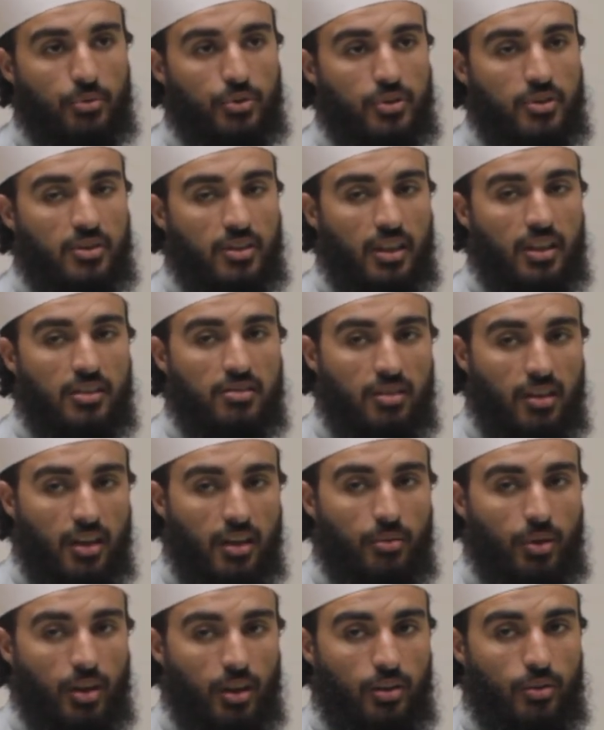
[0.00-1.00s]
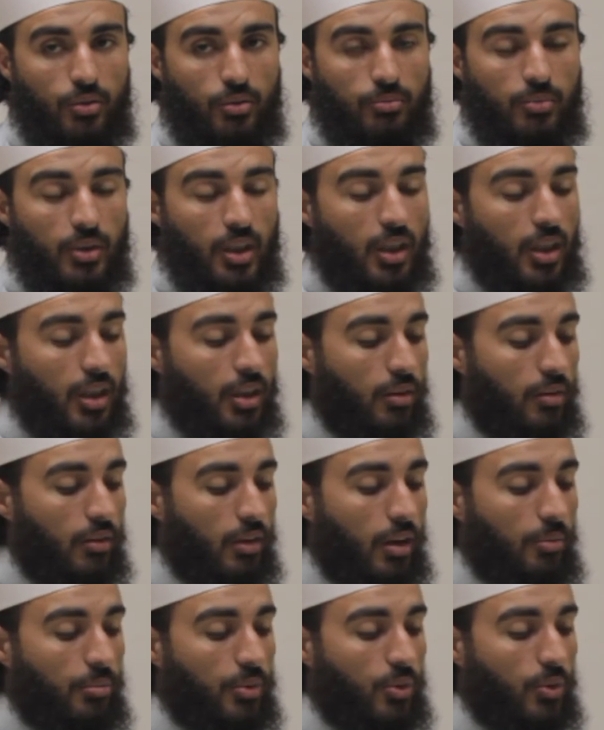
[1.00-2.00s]
We should say Assalamu alaikum
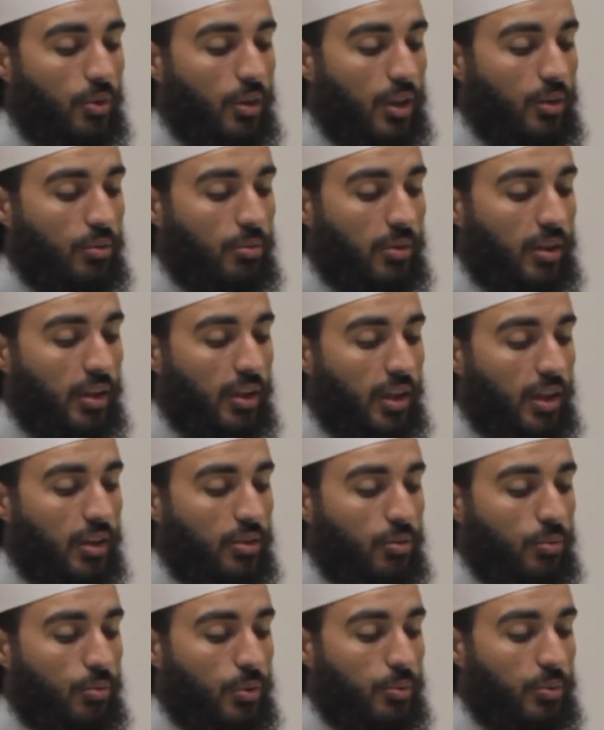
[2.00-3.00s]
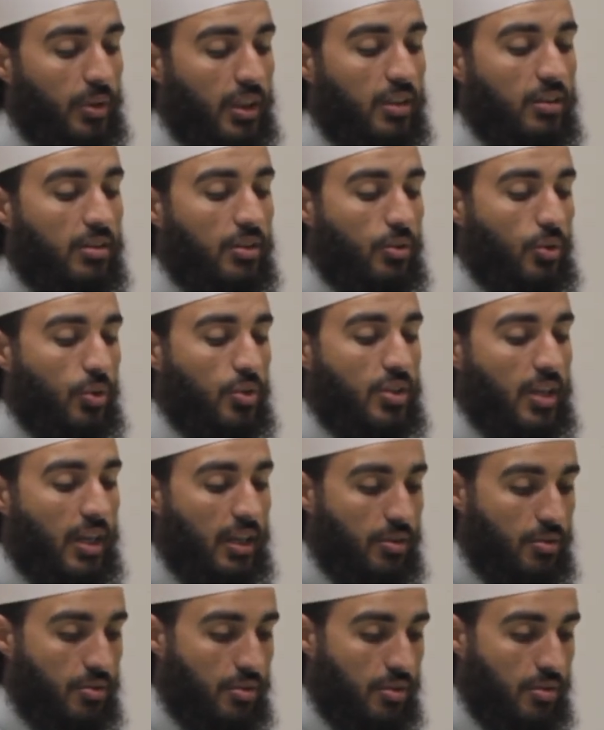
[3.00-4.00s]
wa rahmatullahi wa barakatuh when we enter those
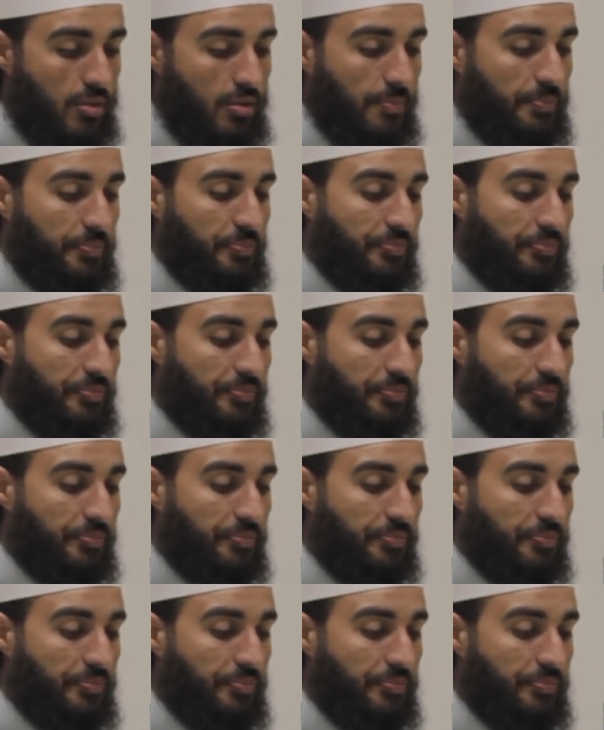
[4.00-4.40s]
houses.